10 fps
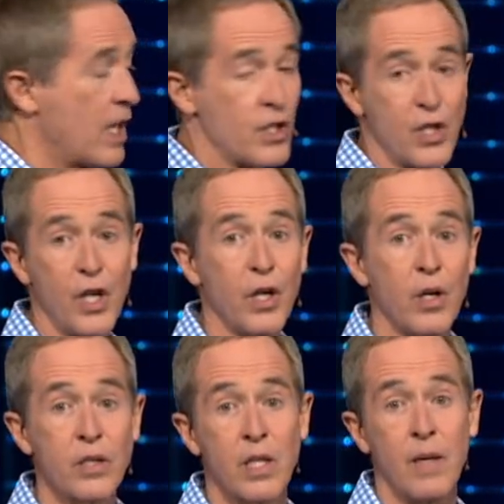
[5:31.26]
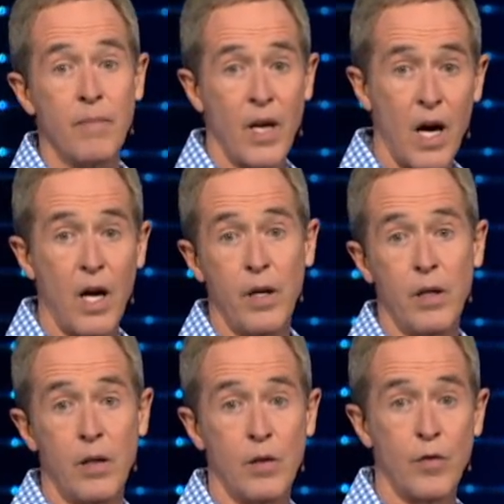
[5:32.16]
as years
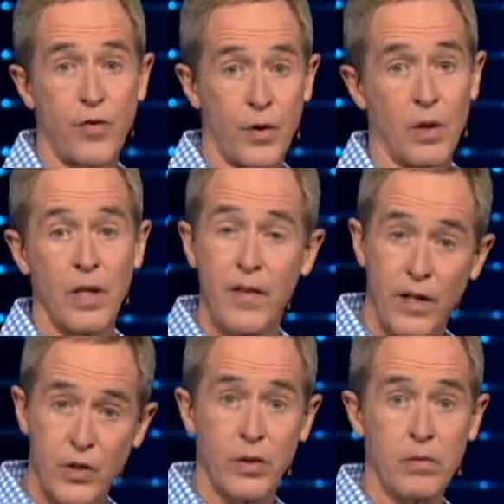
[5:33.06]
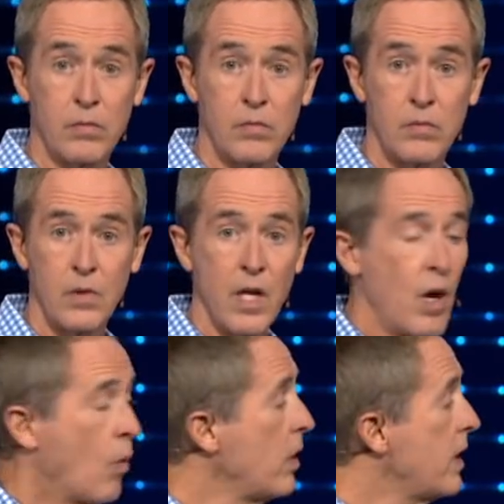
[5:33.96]
unfurl. Isn't that true?
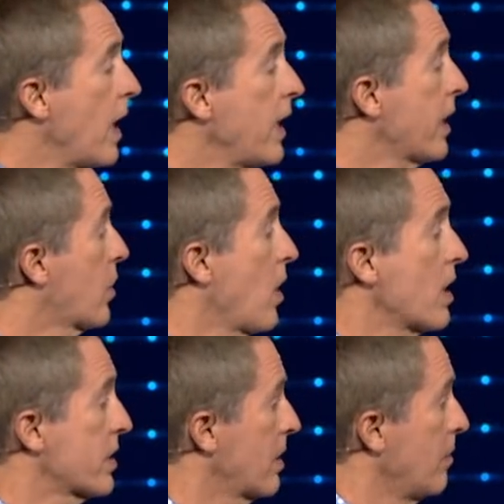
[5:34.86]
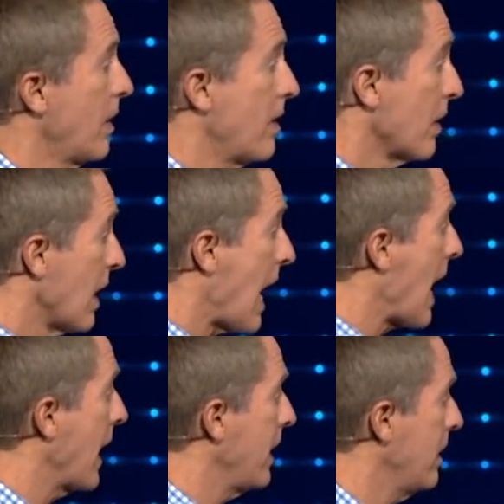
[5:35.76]
One day he crossed some
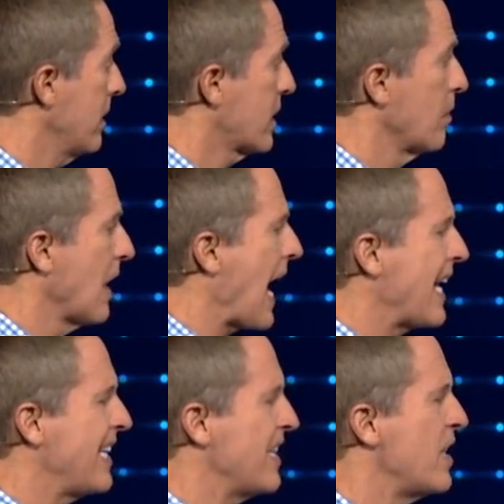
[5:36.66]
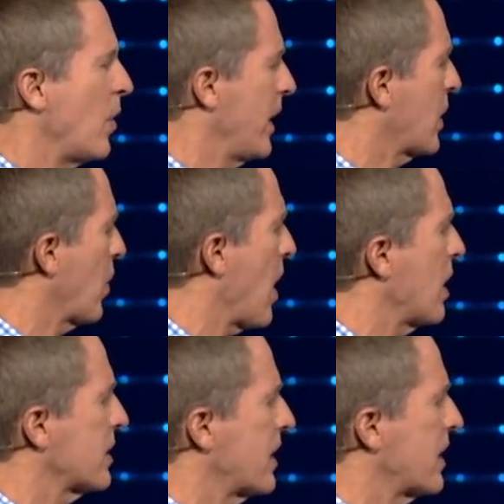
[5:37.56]
line he didn't know he'd crossed,